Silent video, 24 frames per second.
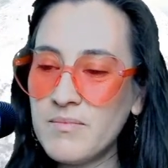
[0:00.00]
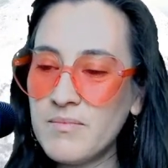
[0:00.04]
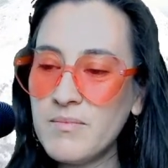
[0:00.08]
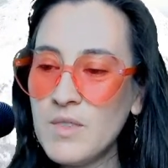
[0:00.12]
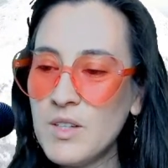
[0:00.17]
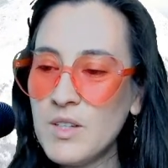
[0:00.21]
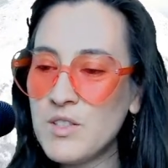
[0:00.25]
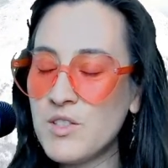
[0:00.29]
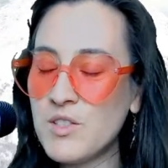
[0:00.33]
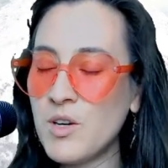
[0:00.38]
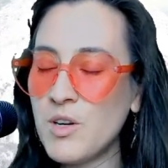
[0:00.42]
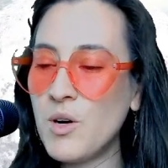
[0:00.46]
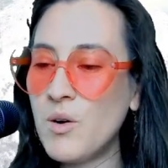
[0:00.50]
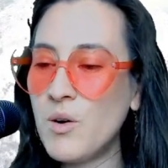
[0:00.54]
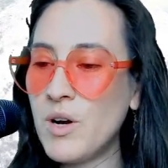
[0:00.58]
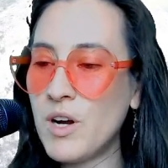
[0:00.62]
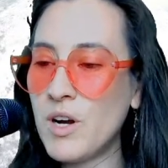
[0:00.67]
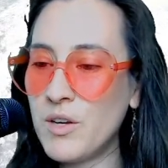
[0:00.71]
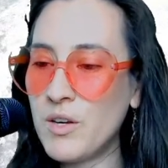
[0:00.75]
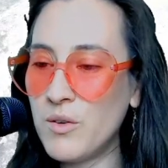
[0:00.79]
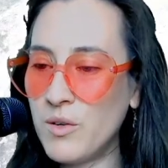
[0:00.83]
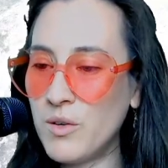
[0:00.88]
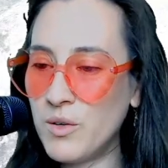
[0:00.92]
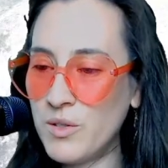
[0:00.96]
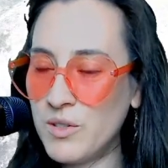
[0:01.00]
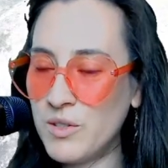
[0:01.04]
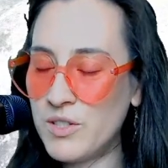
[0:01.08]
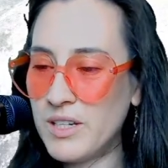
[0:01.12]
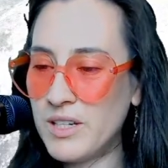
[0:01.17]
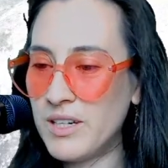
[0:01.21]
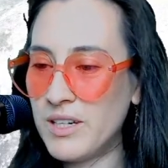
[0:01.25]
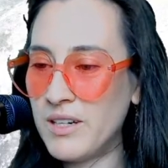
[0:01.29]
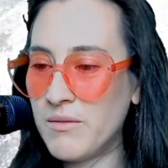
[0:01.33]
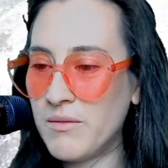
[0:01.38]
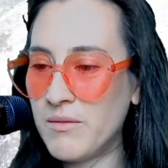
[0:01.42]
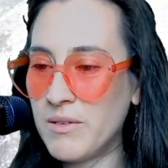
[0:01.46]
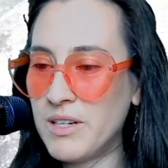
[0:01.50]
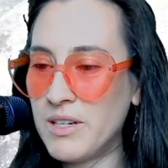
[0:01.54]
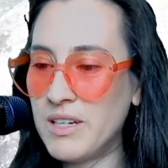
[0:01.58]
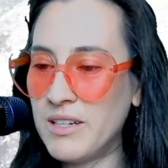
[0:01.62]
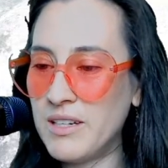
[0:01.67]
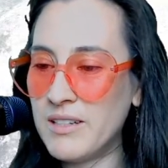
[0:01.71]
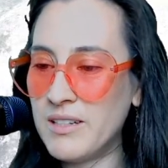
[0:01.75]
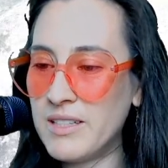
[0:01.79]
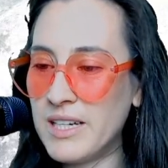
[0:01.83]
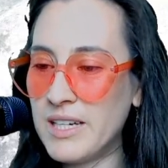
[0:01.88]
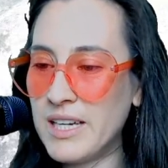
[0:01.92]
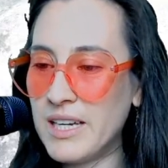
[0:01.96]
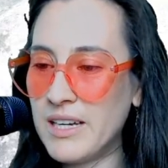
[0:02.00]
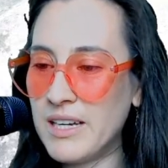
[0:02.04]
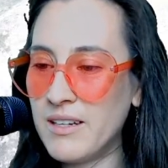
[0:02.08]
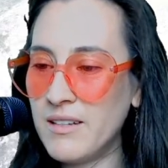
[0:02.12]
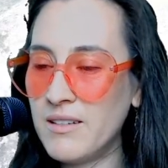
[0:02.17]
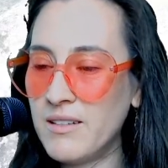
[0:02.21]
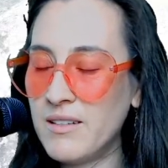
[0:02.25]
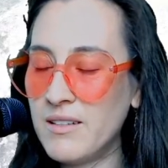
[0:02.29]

So are you going to get a reading, Diane?